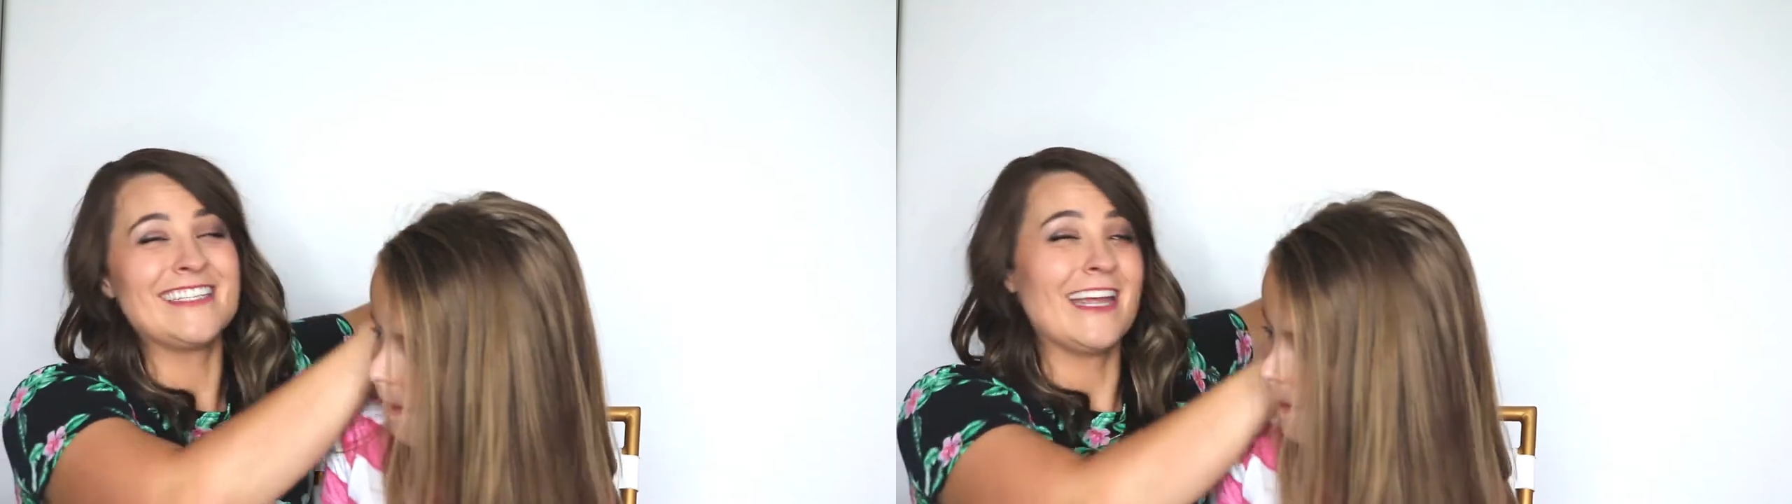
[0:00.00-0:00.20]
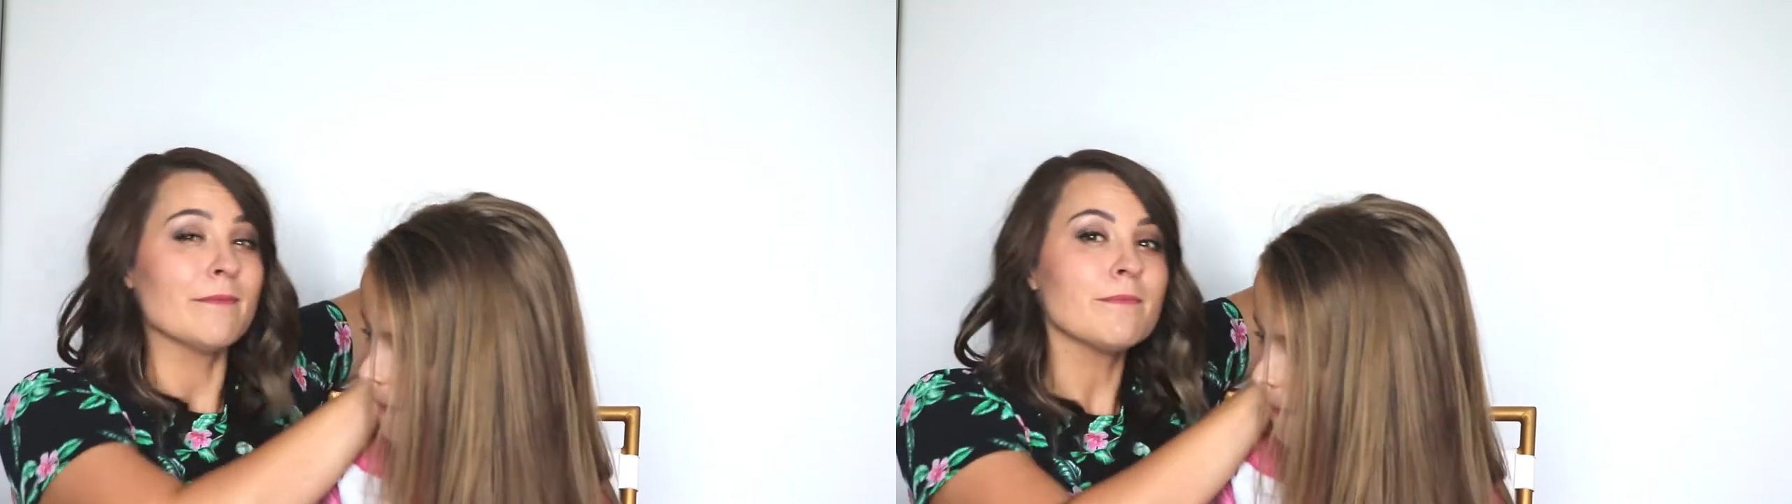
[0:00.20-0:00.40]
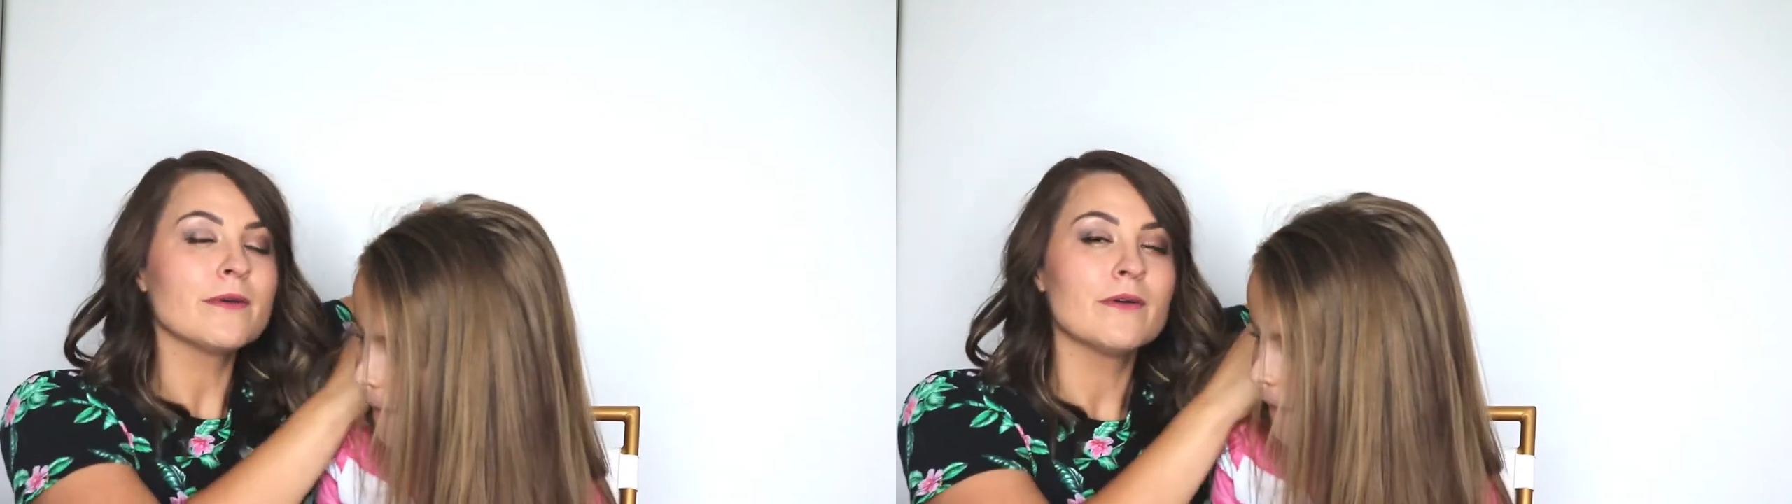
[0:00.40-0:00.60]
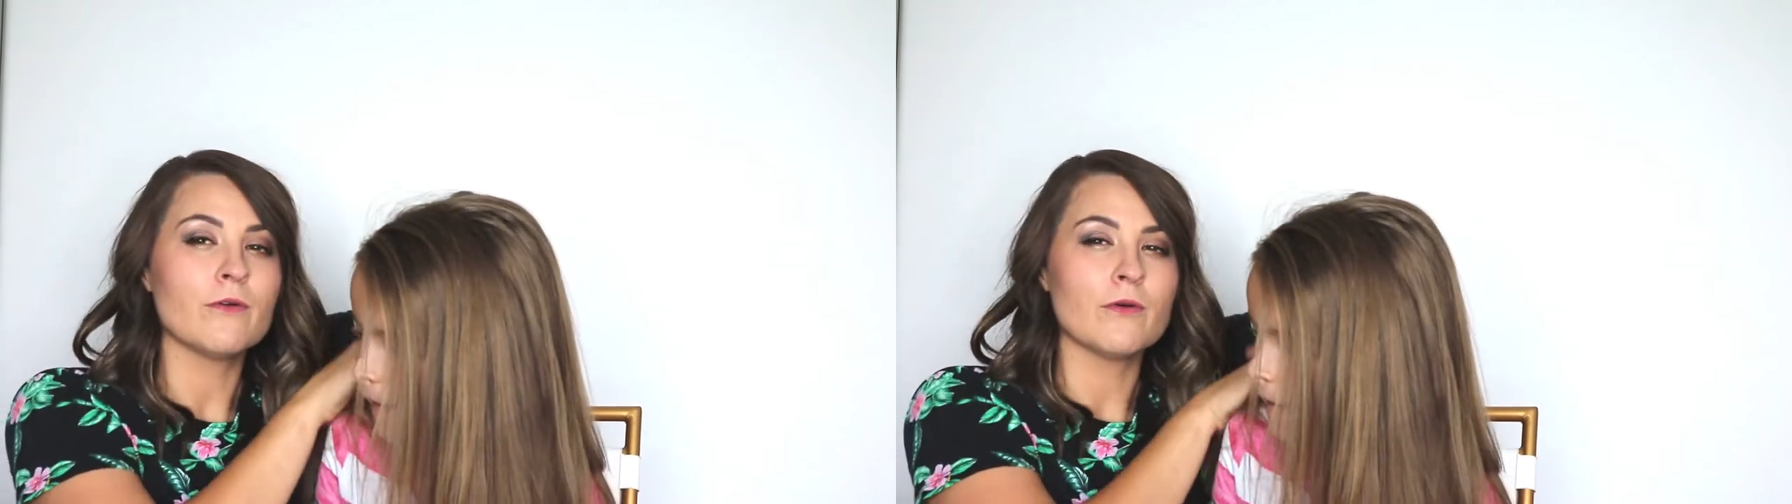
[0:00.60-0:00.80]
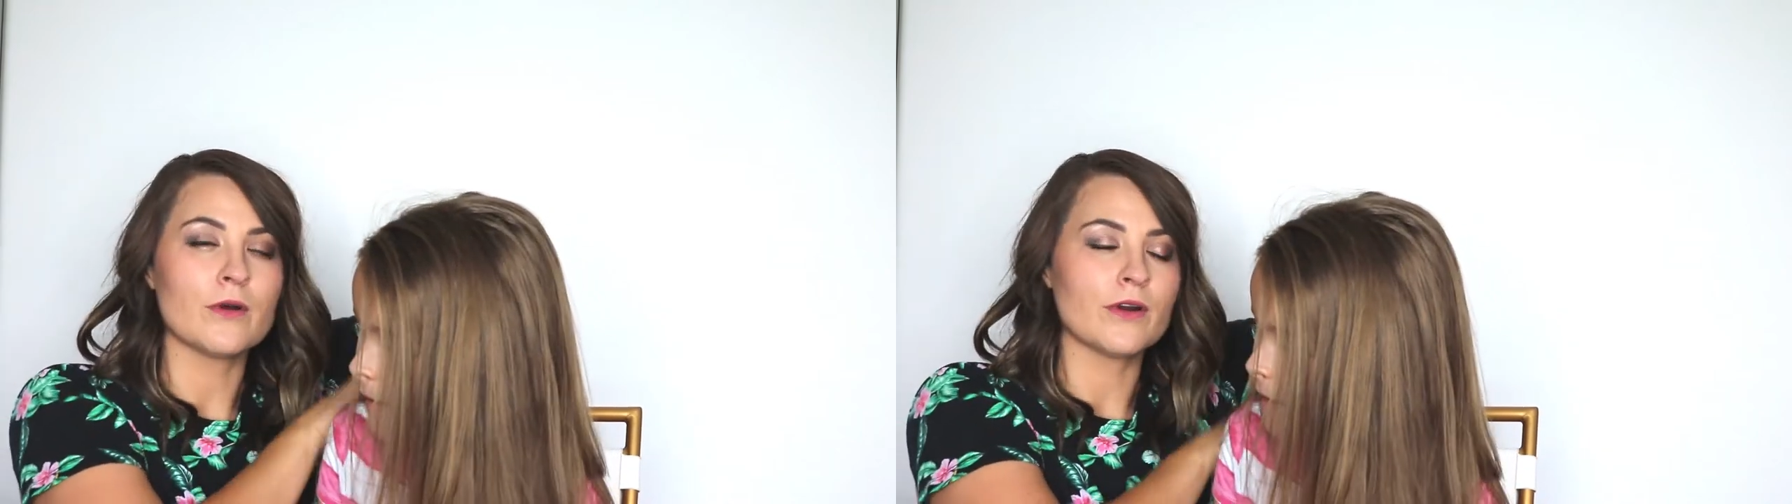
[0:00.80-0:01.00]
damp
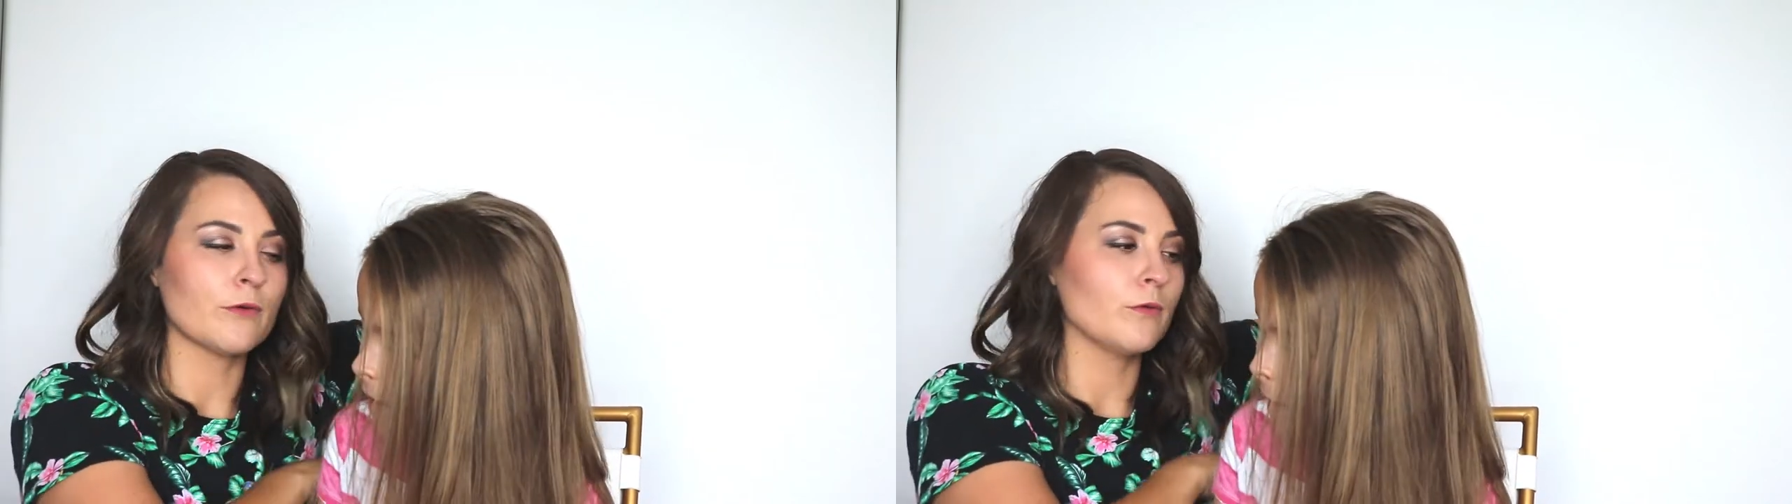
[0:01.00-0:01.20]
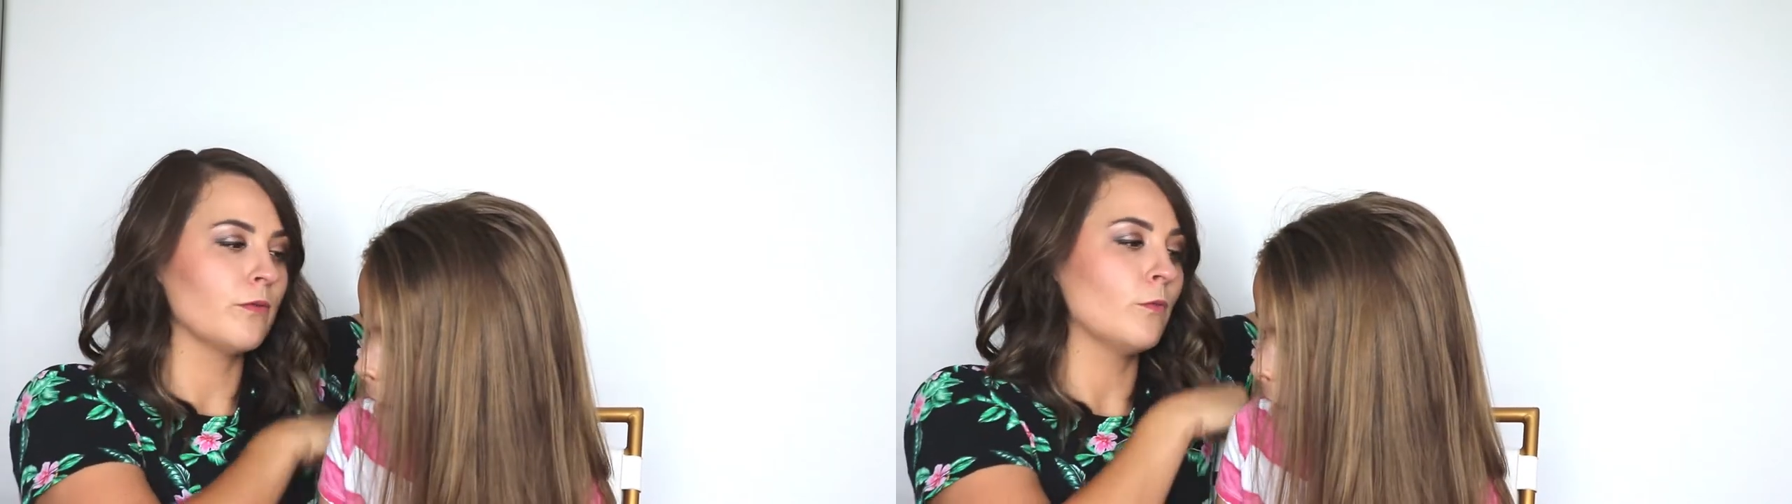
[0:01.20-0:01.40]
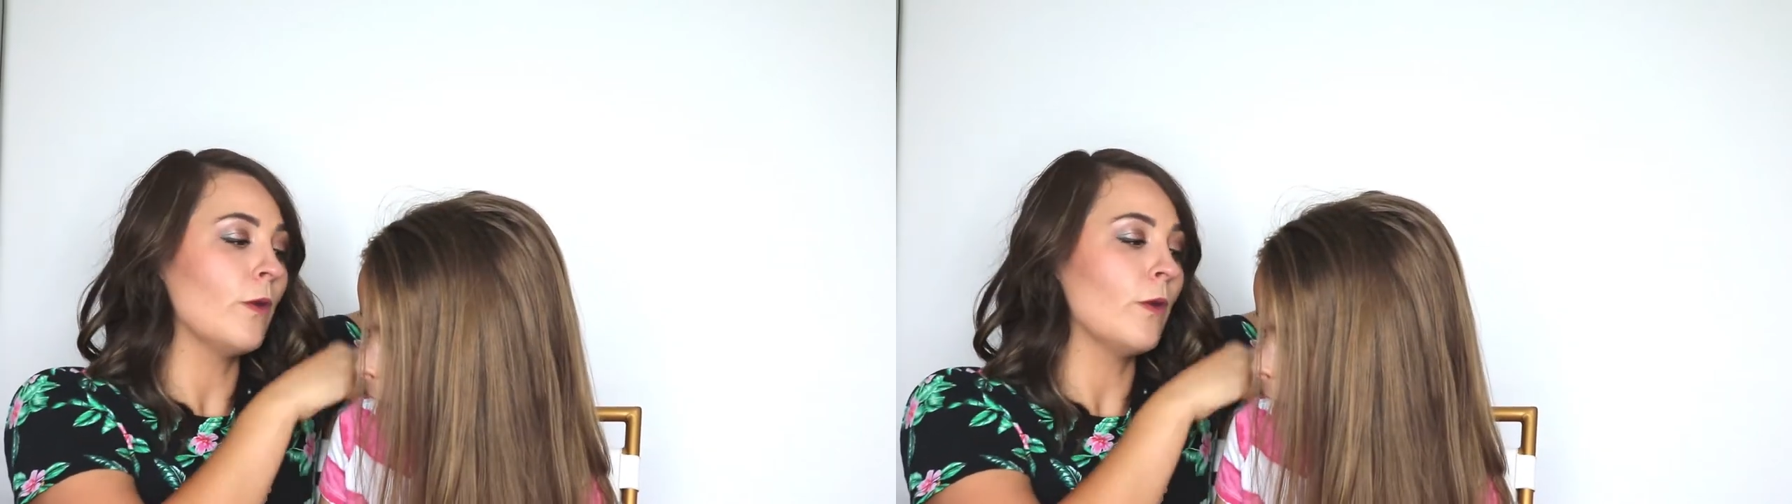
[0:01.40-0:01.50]
or